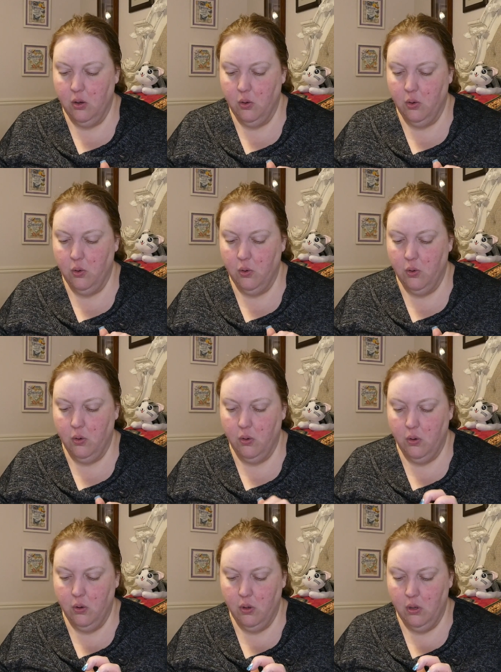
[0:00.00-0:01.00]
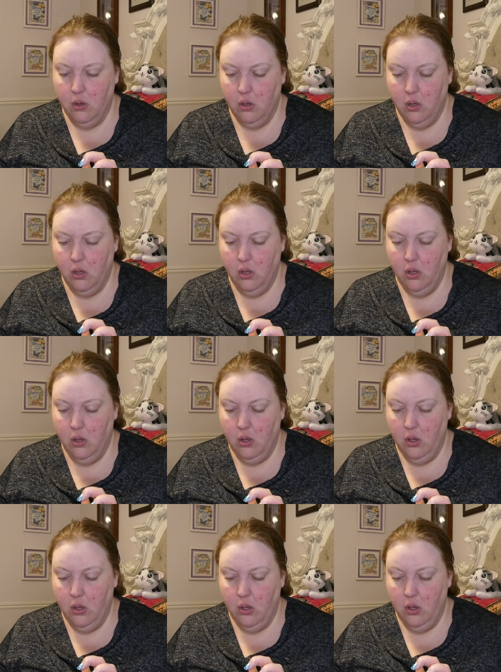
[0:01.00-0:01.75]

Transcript: Nobody speaks.